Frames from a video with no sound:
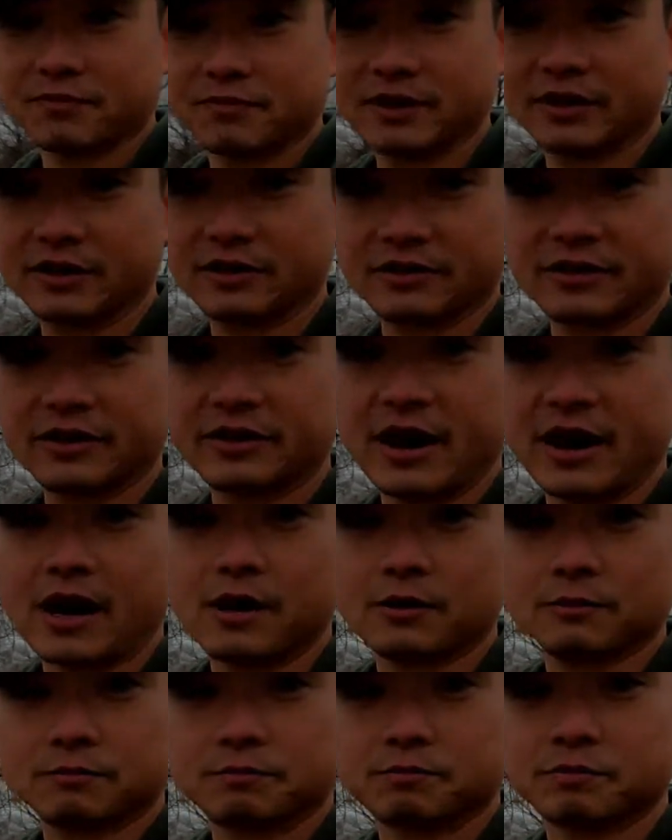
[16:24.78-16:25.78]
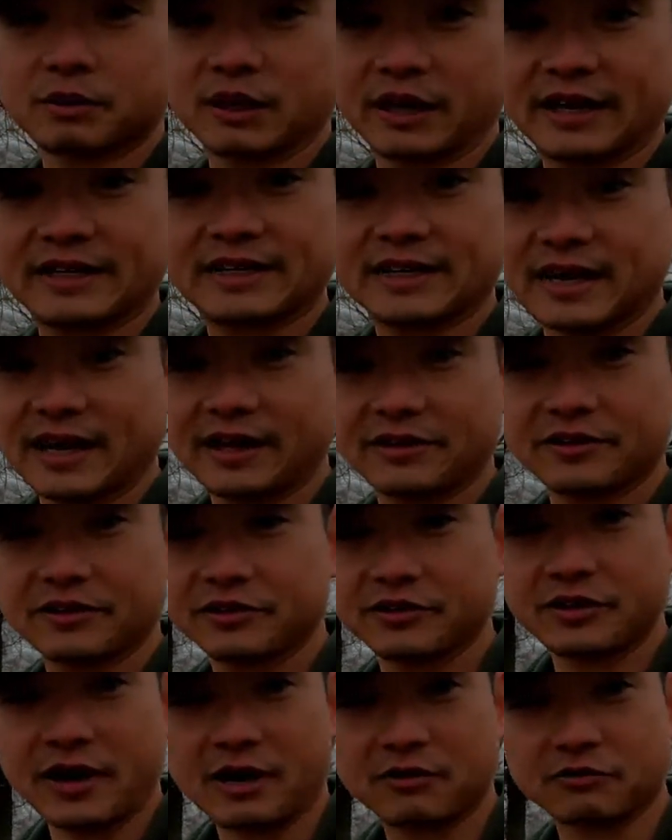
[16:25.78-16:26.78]
They're out playing
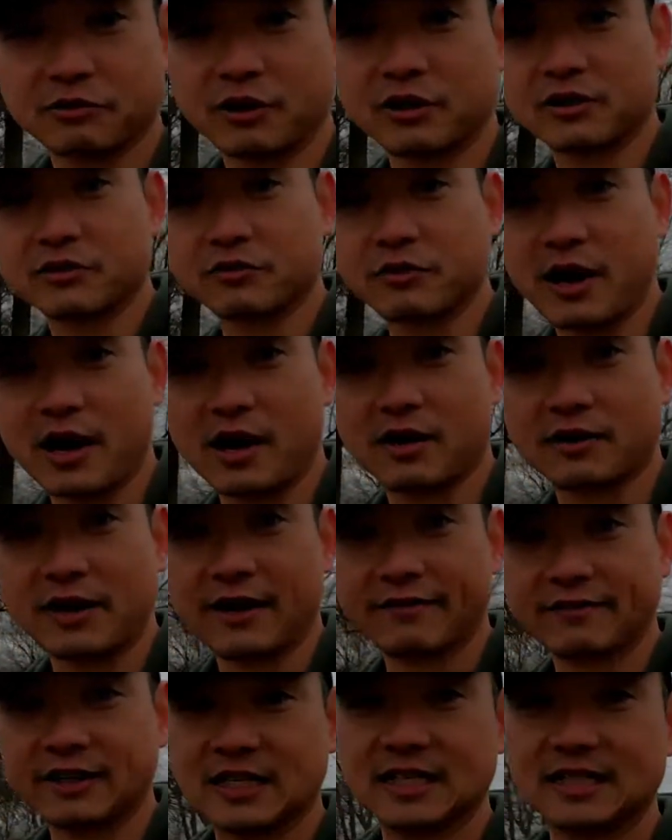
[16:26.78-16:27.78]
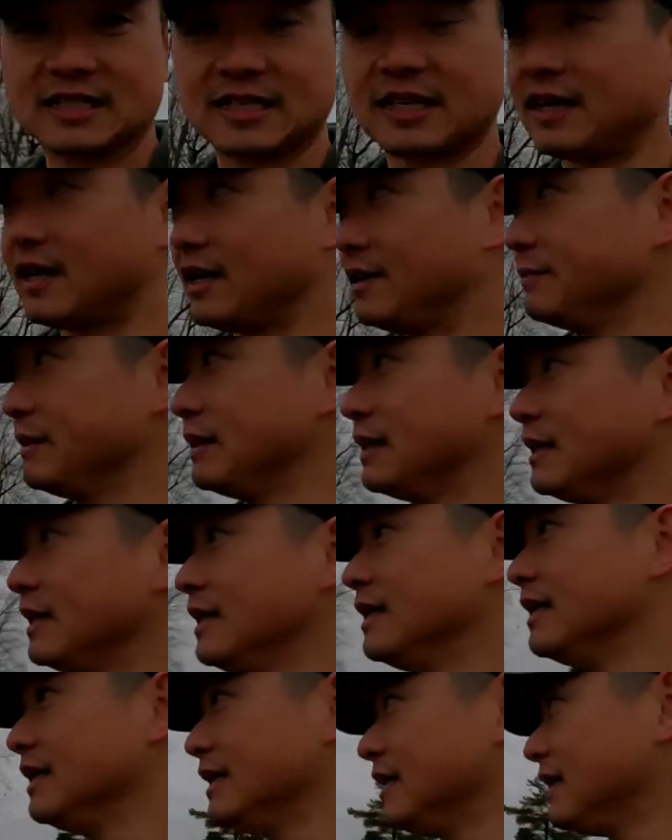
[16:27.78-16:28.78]
together, they're out running around, having a good time.
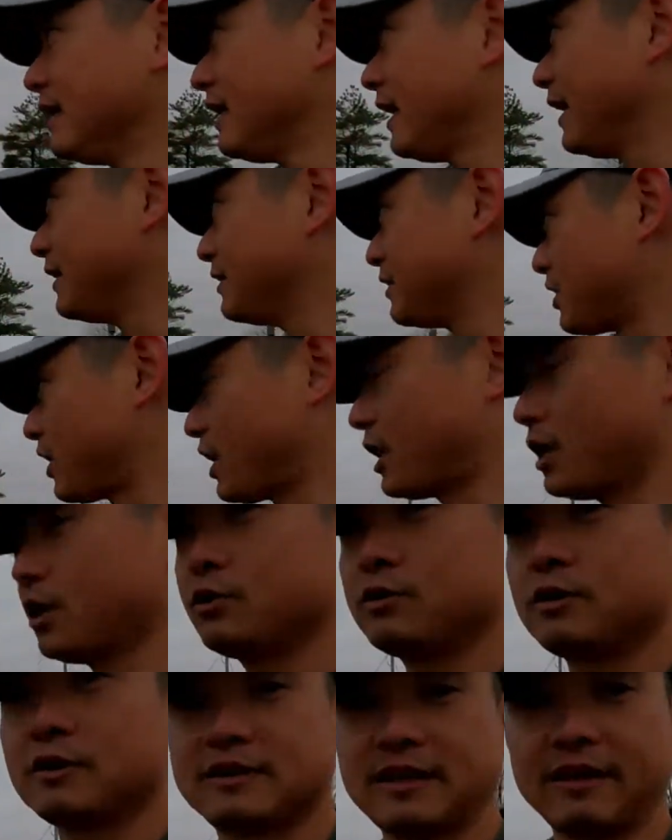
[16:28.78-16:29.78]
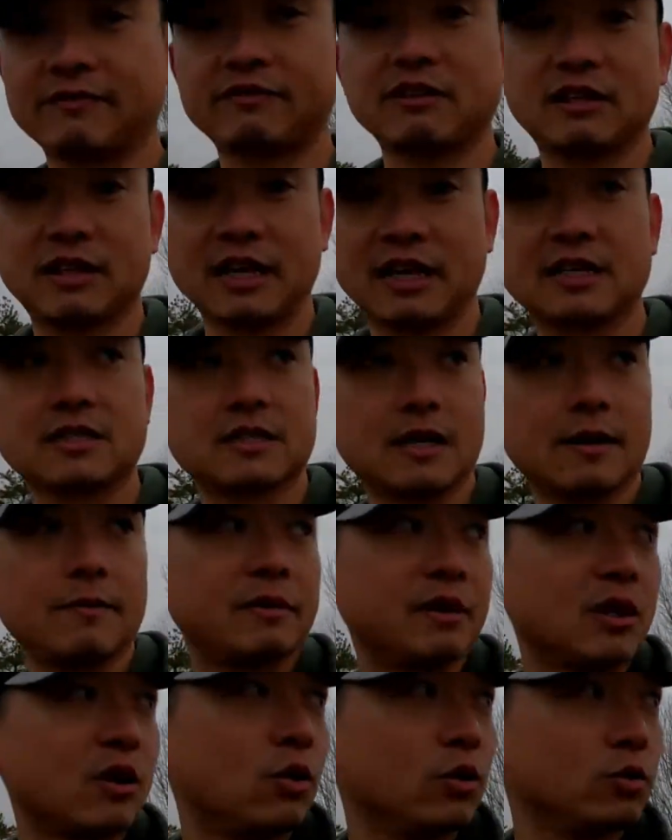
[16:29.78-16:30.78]
And their coat definitely thickens
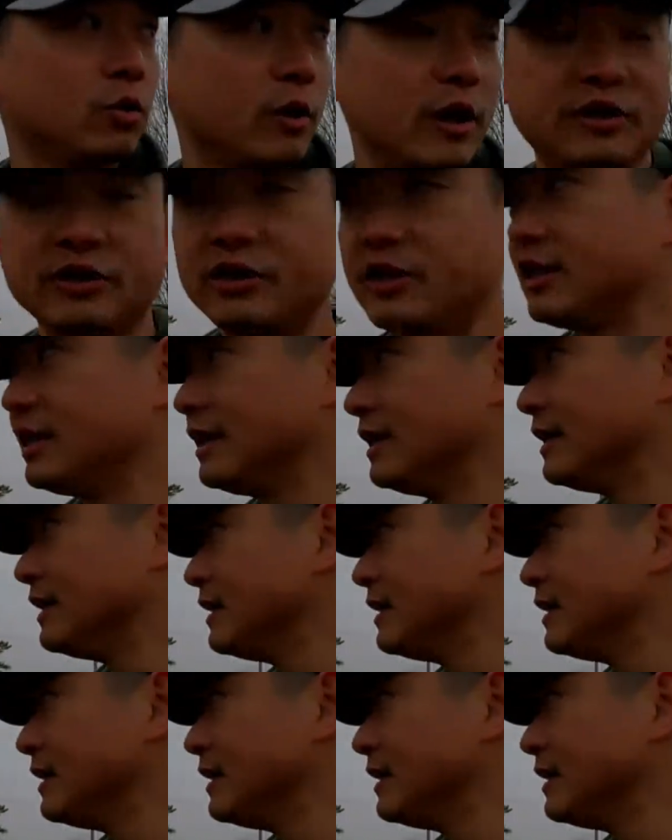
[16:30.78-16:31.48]
up in the cold weather.